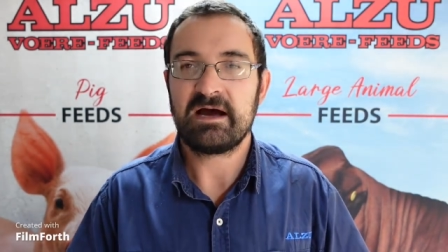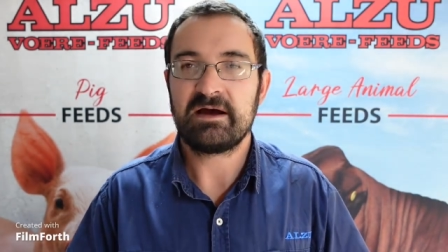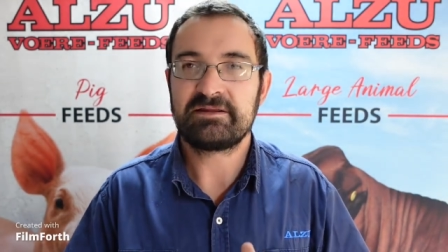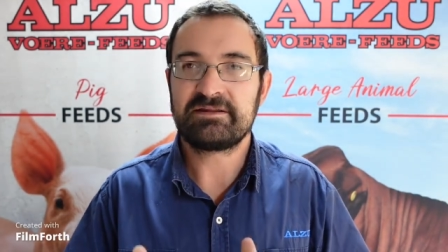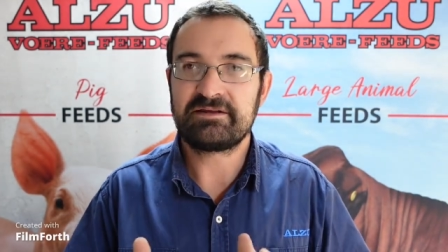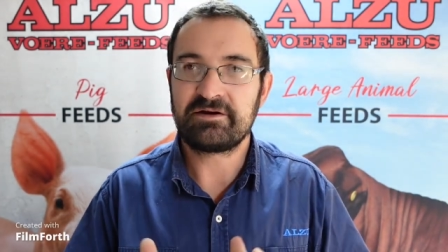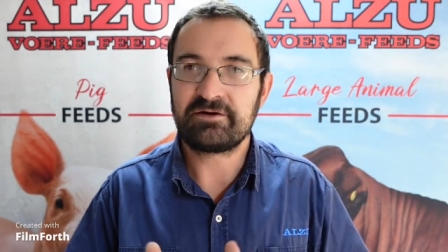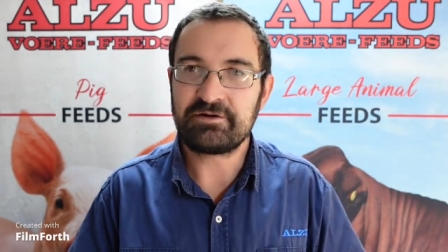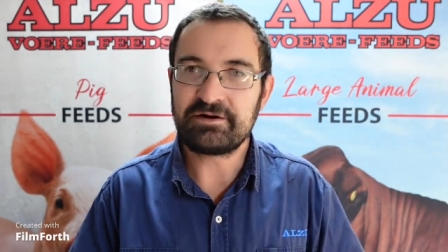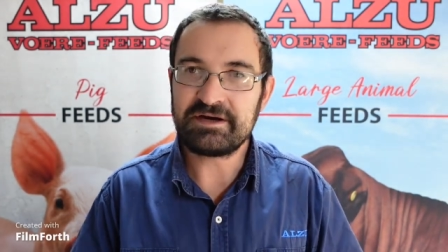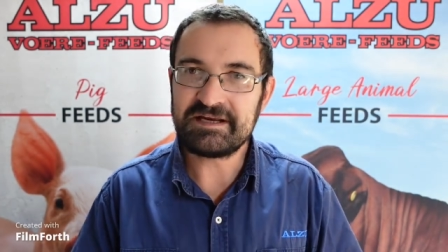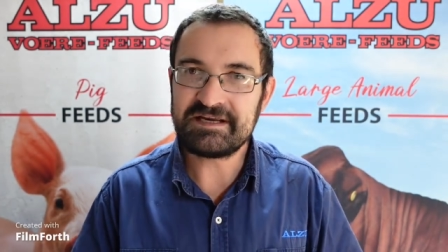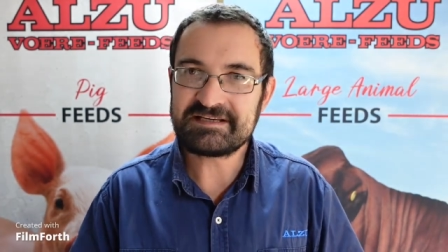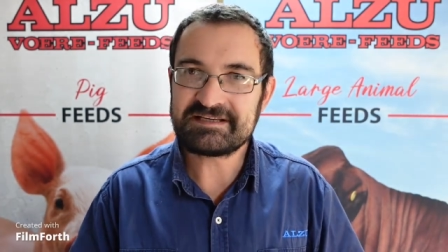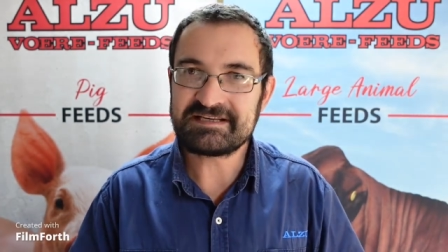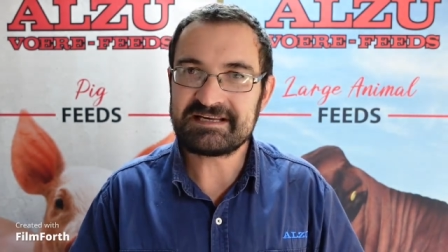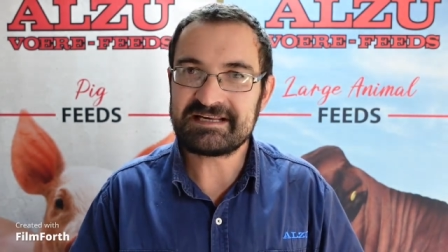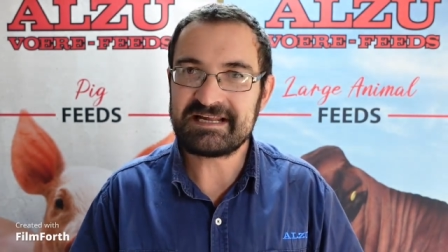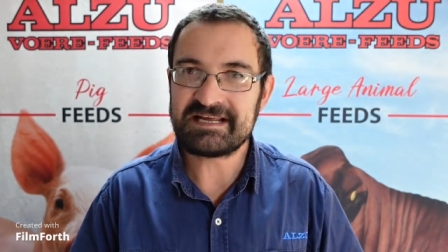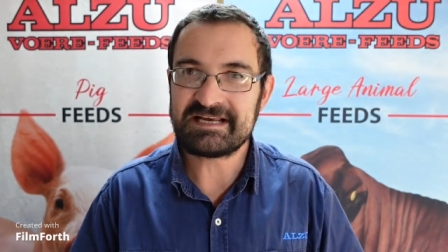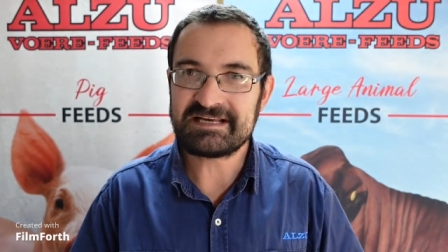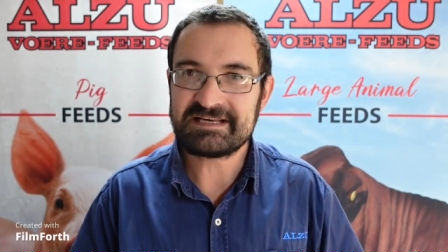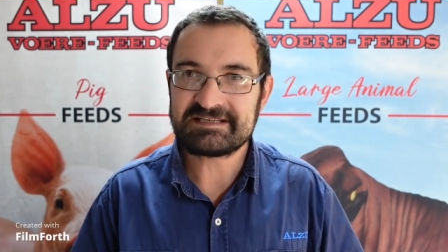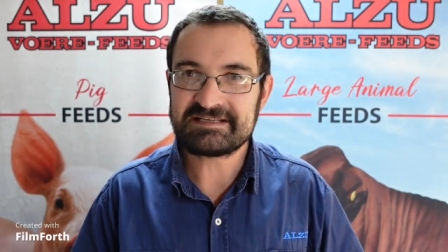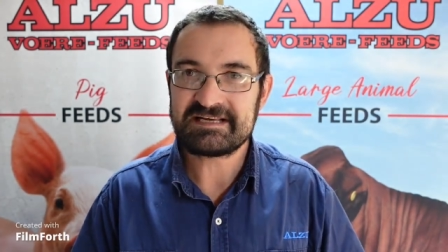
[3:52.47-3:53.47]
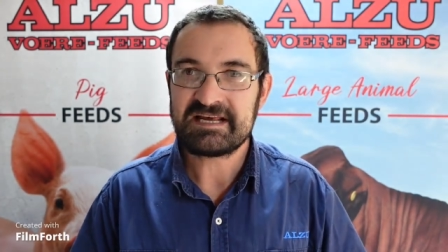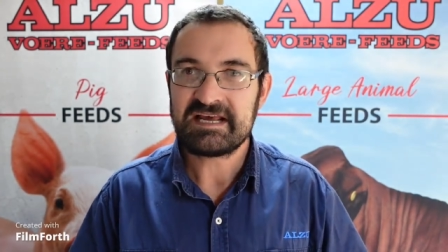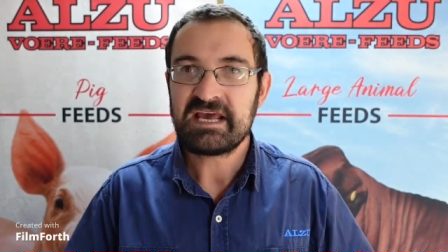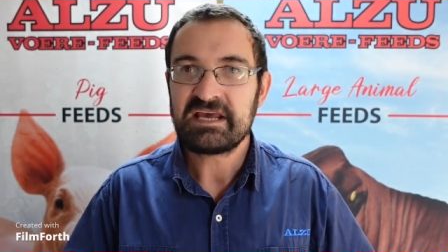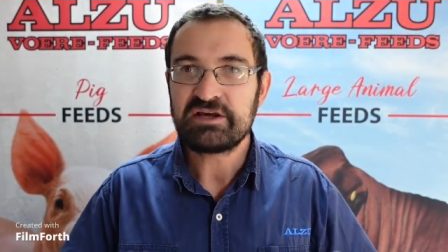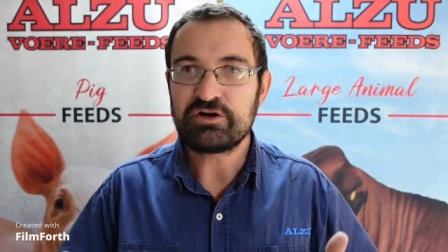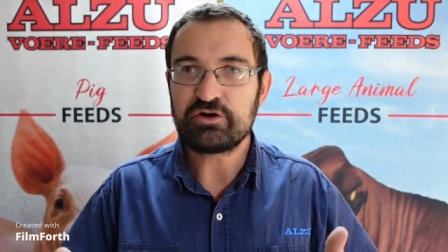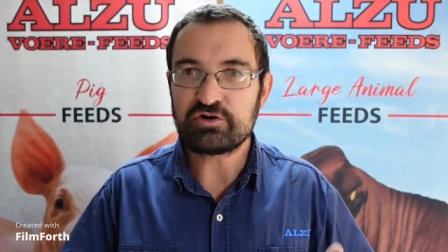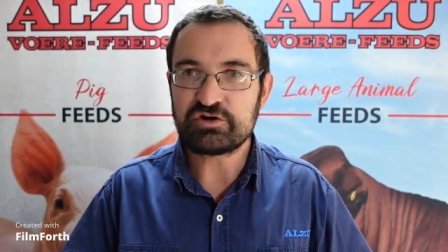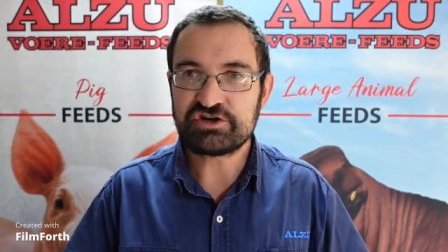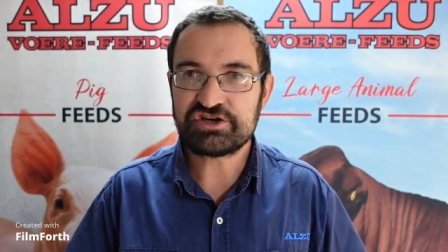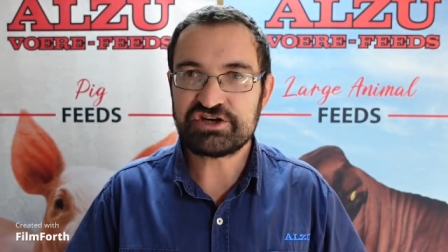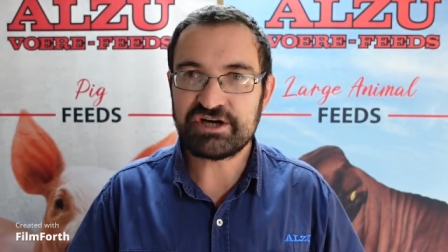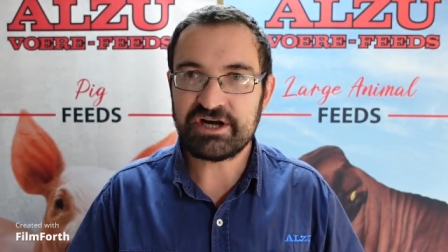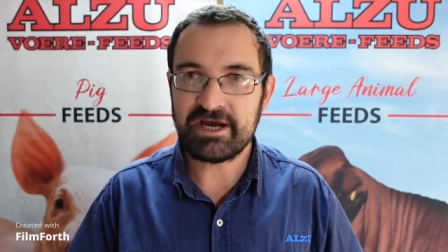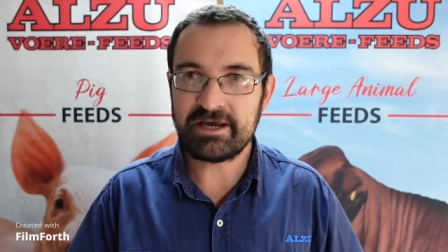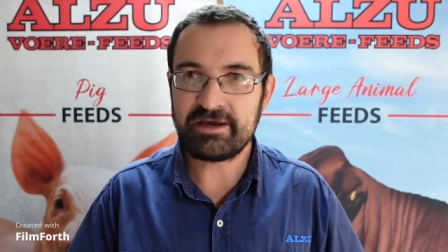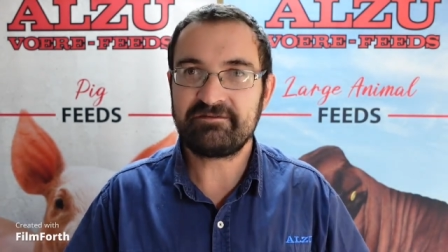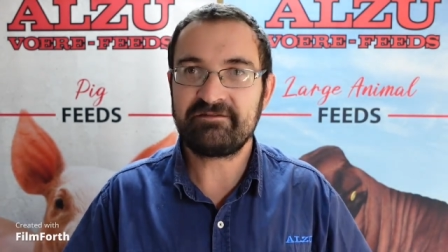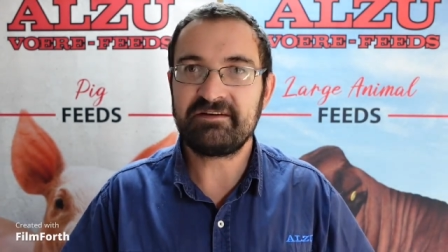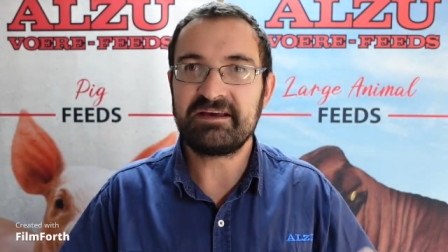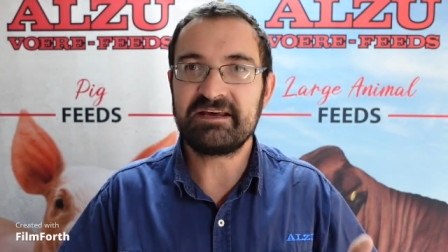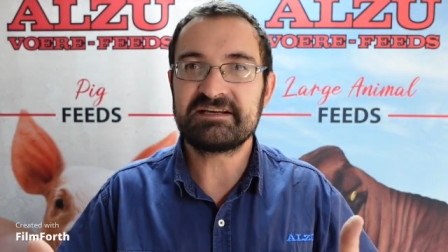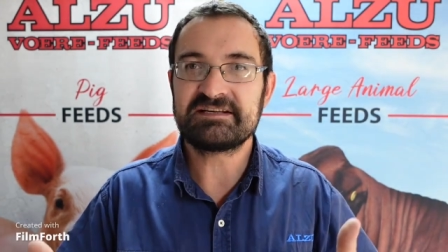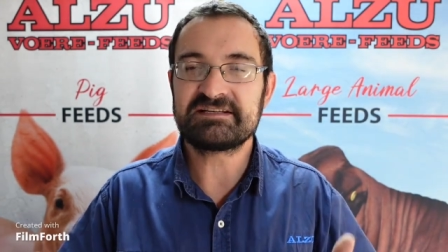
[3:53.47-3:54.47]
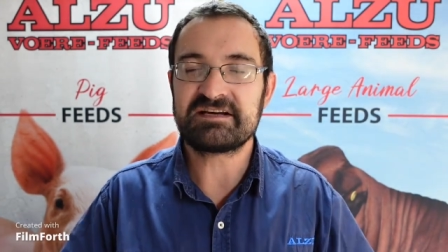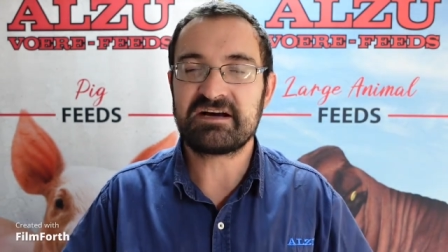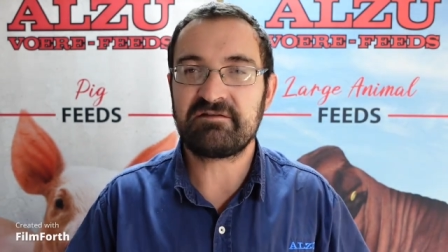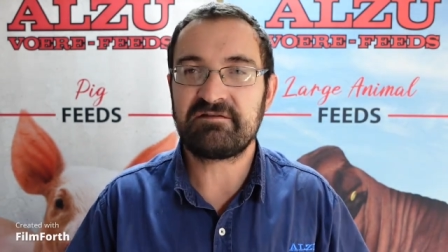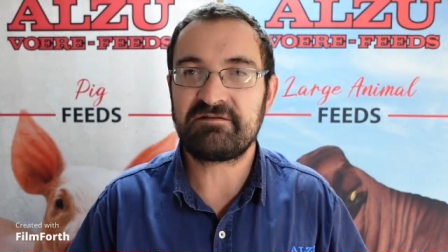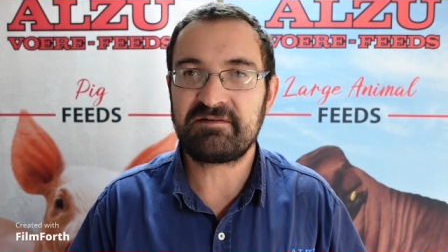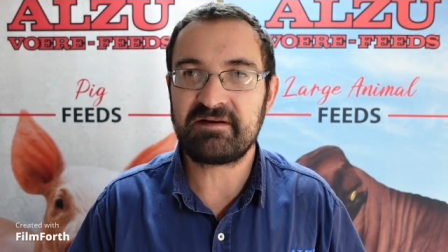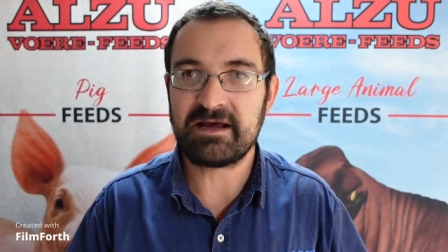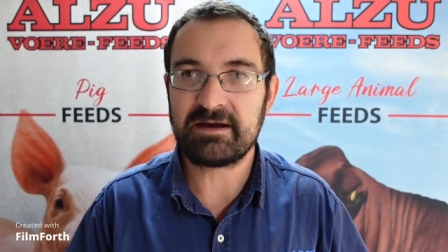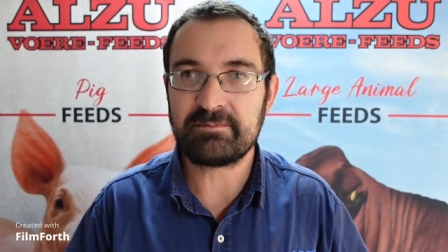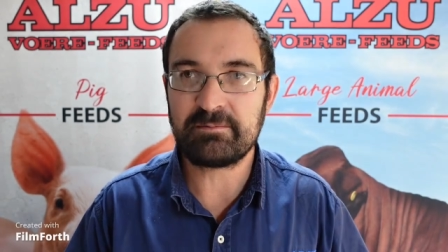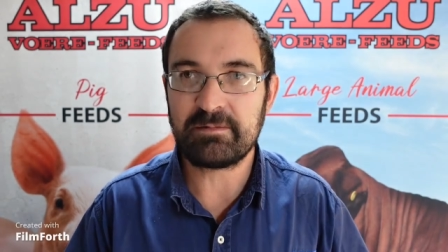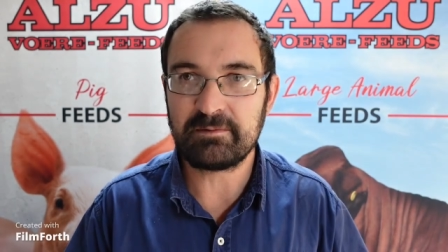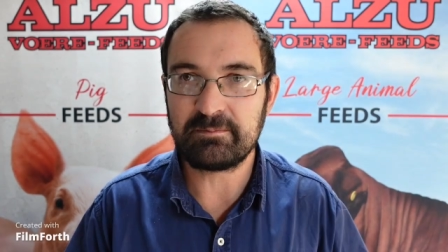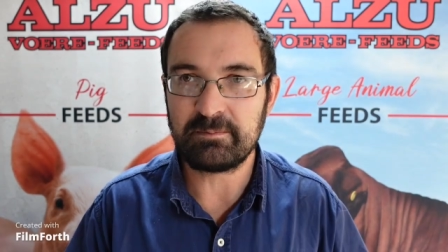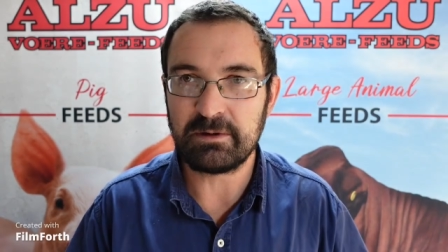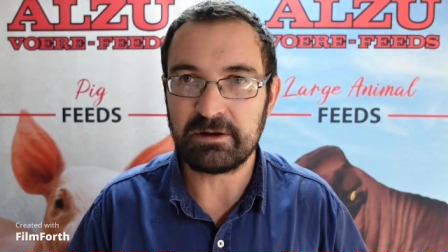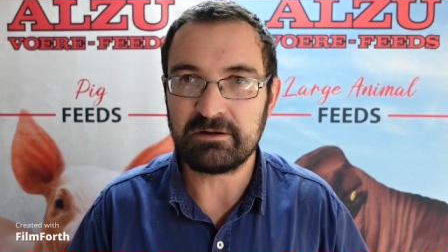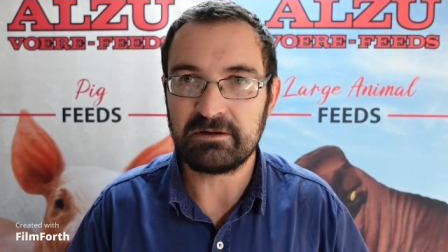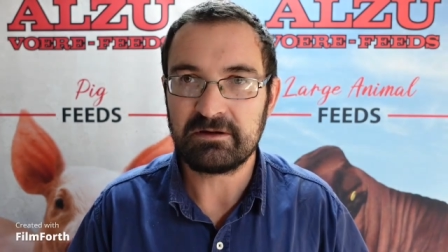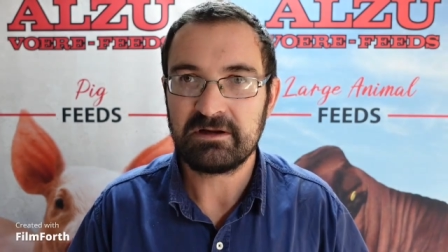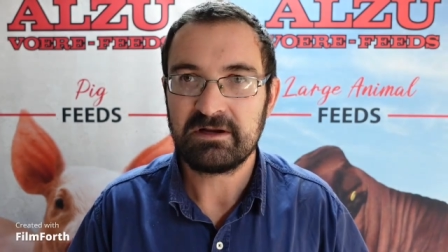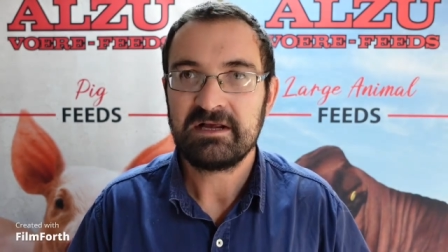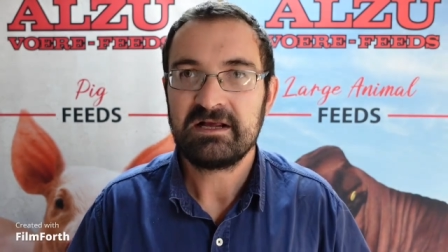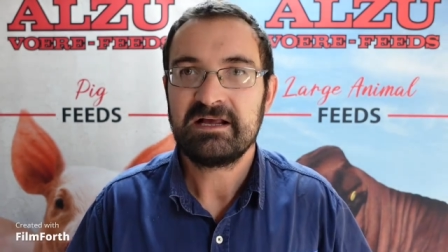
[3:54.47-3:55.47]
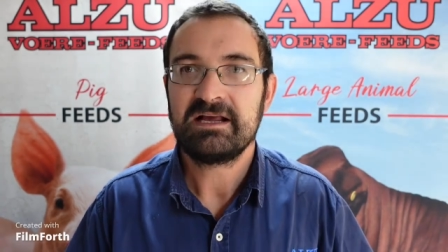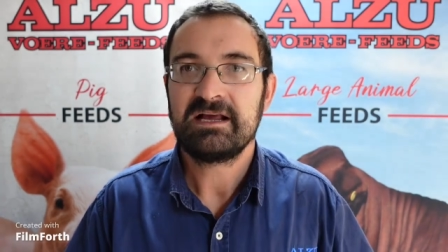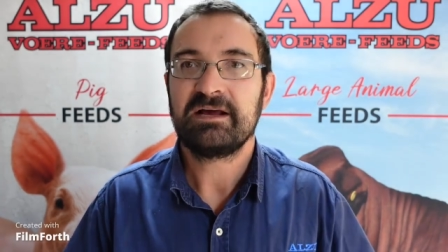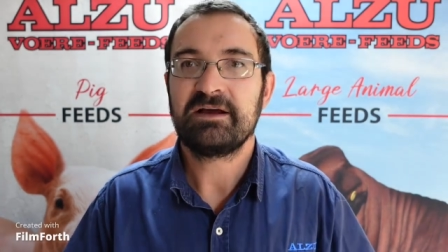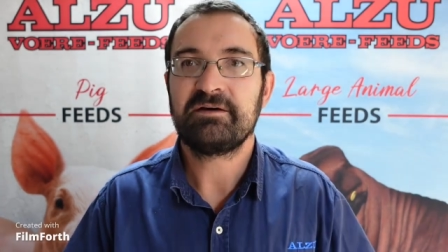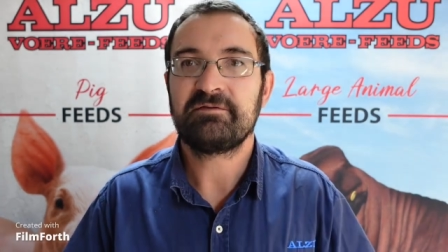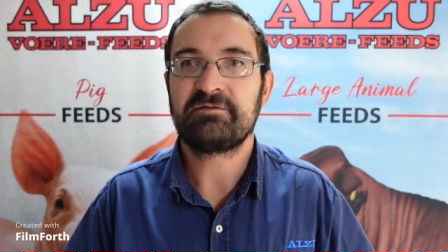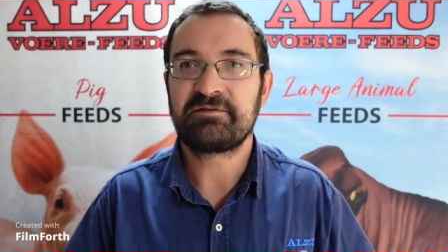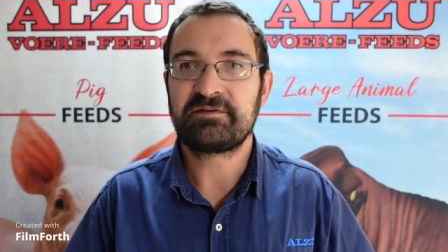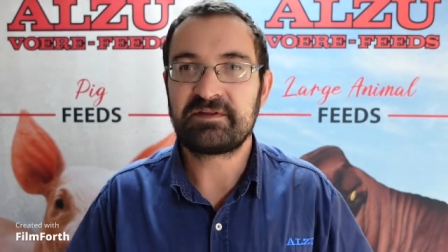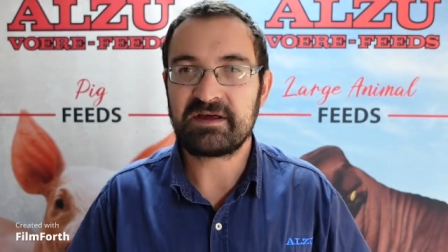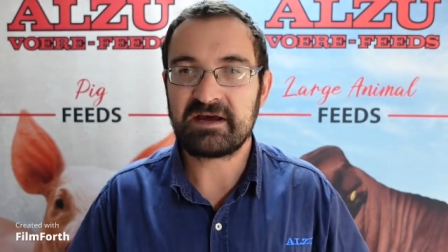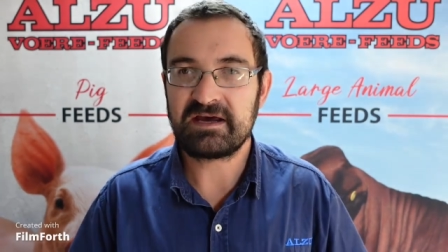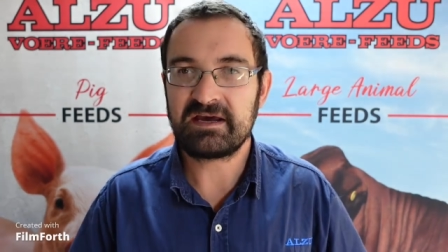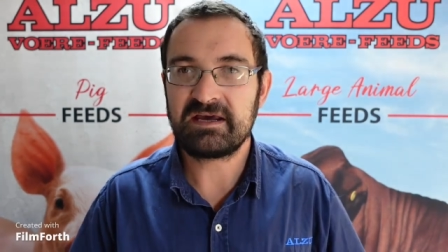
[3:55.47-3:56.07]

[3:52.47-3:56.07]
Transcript: The reason is your shavings are flammable. If